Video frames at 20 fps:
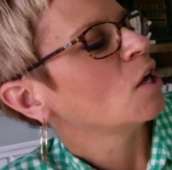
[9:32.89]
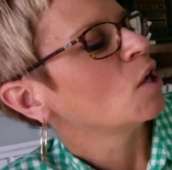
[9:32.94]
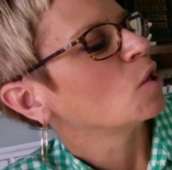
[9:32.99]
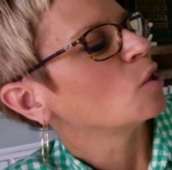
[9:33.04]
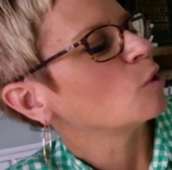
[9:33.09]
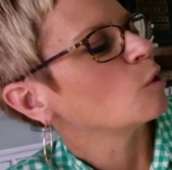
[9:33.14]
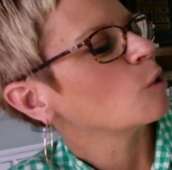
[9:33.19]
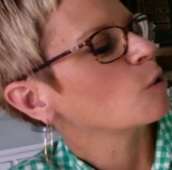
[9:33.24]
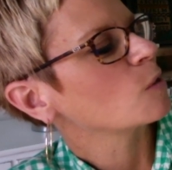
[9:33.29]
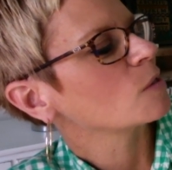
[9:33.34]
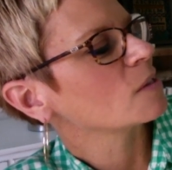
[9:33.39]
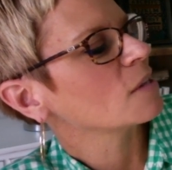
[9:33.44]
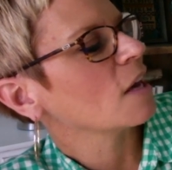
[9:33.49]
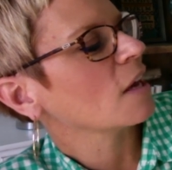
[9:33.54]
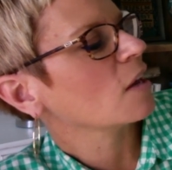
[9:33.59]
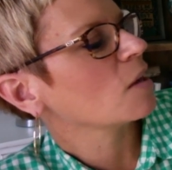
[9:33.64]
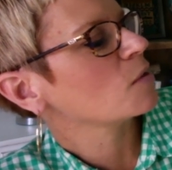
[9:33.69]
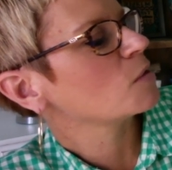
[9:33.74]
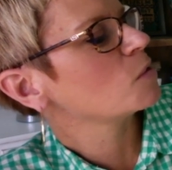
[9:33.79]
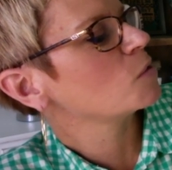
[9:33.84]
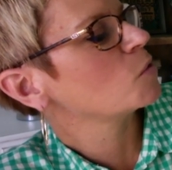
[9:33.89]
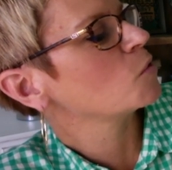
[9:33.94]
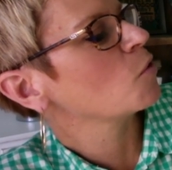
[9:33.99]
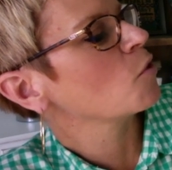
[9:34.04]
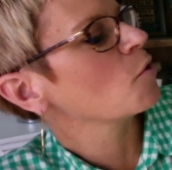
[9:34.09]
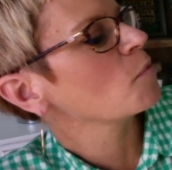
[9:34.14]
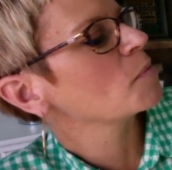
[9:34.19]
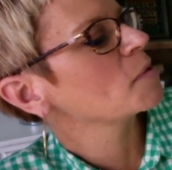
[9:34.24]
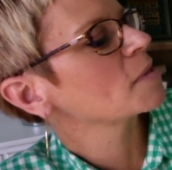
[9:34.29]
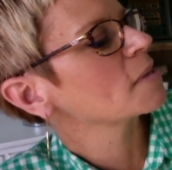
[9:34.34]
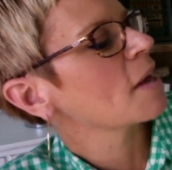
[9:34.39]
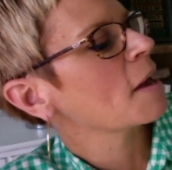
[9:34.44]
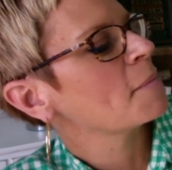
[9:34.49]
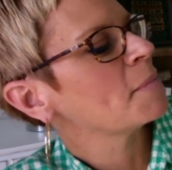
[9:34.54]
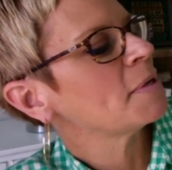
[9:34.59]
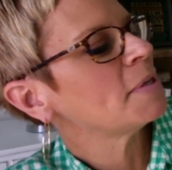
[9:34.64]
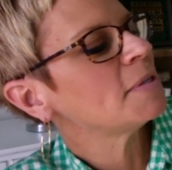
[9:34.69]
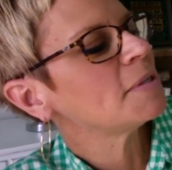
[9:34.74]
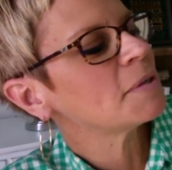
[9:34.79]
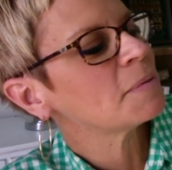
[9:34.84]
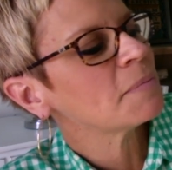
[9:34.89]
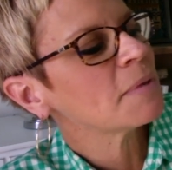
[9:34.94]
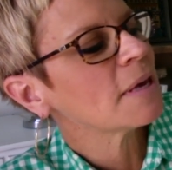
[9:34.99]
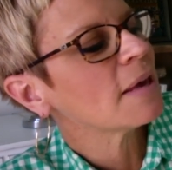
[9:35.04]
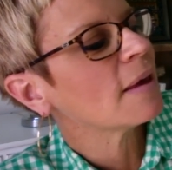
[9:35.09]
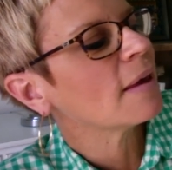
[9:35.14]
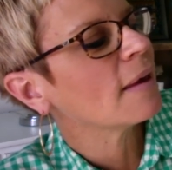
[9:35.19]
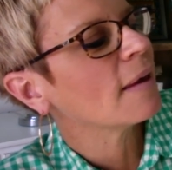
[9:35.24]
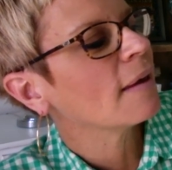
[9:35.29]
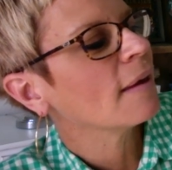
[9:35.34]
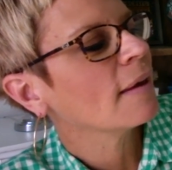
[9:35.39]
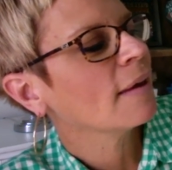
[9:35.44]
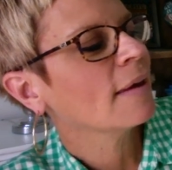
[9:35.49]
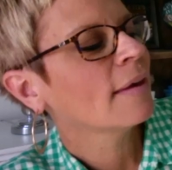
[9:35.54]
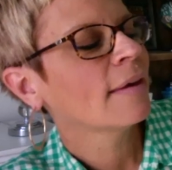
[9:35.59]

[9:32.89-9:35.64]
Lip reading: Looks like a storm's coming to me.